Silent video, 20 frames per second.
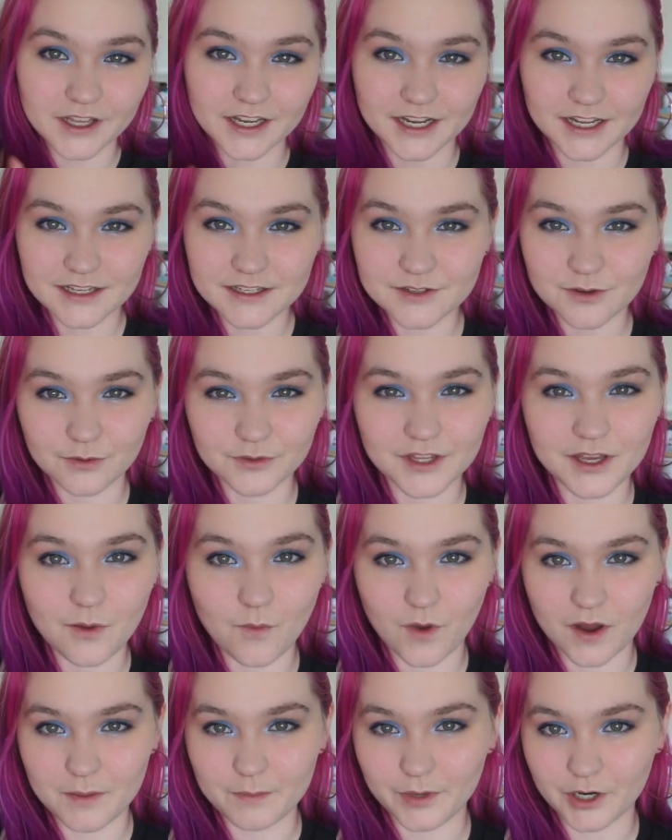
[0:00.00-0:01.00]
It is only
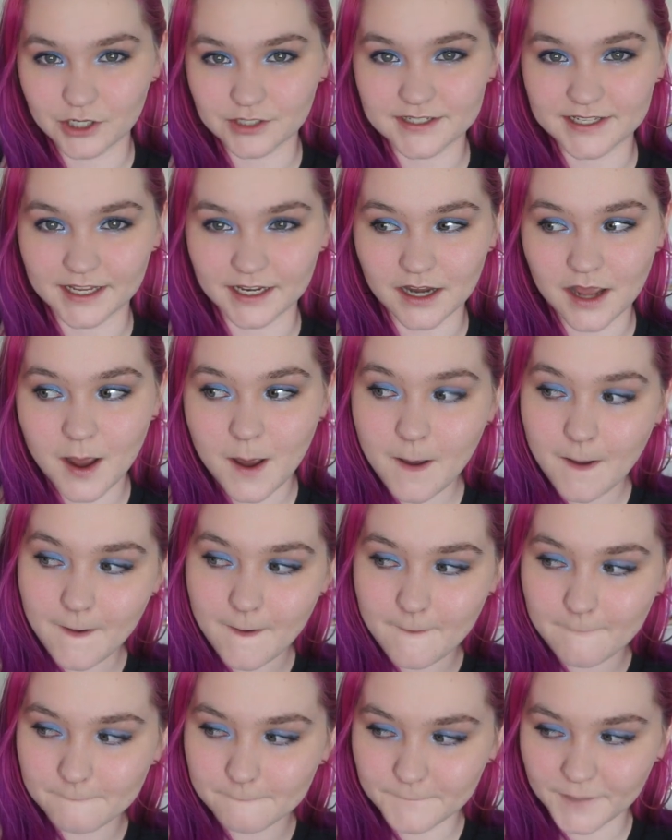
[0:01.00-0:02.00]
one person
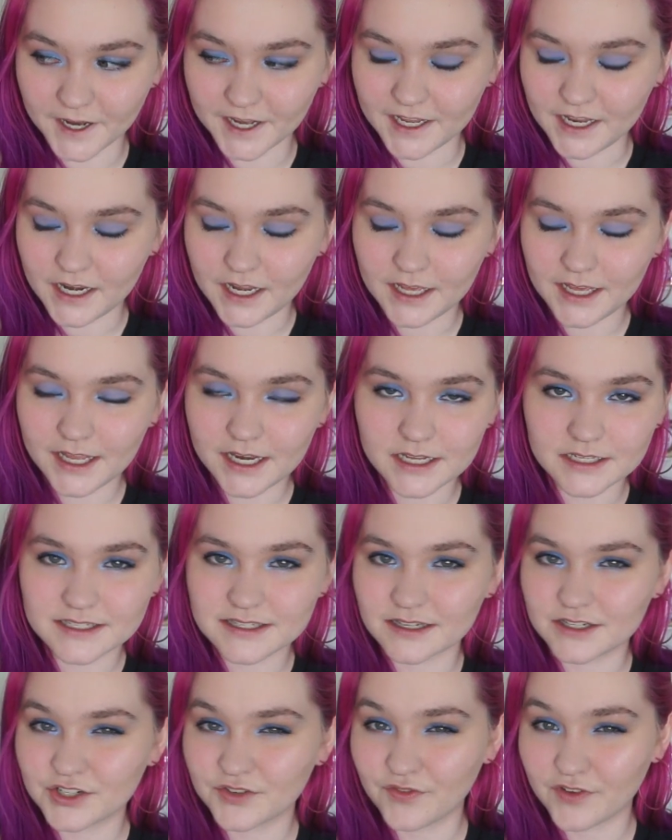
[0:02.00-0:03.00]
but he does
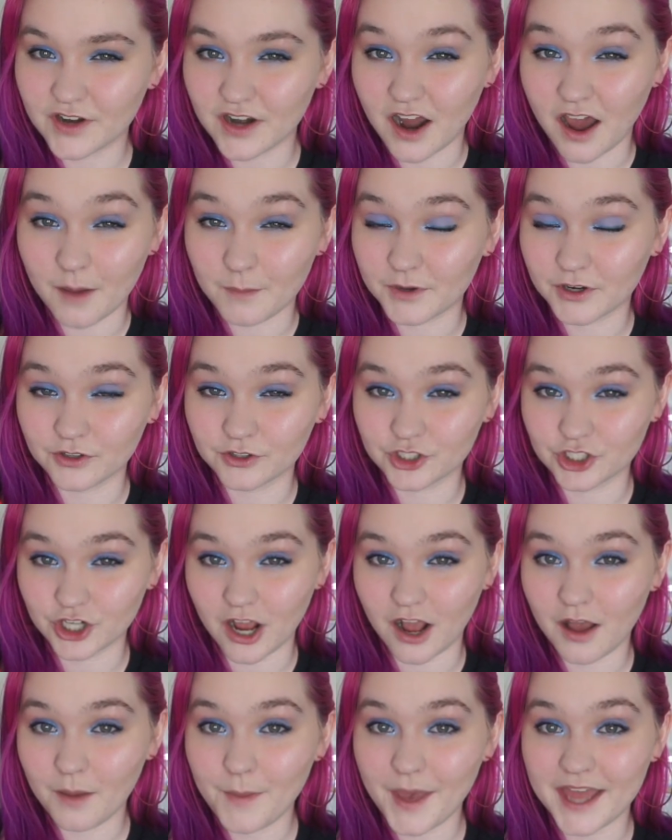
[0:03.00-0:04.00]
such a phenomenal job.